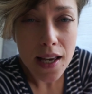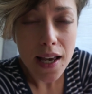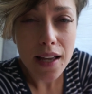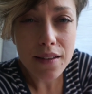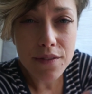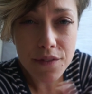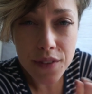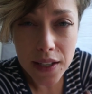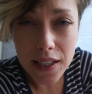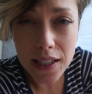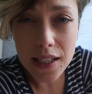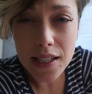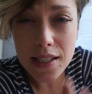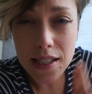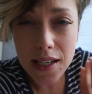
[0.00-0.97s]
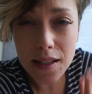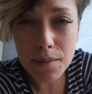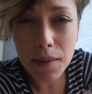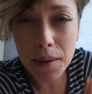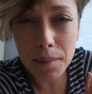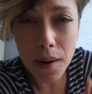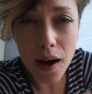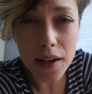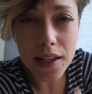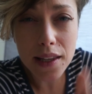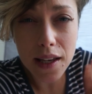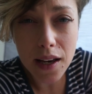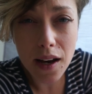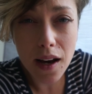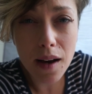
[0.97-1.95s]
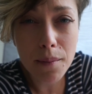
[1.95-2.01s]
and feelings in my body that
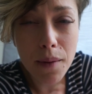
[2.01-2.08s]
come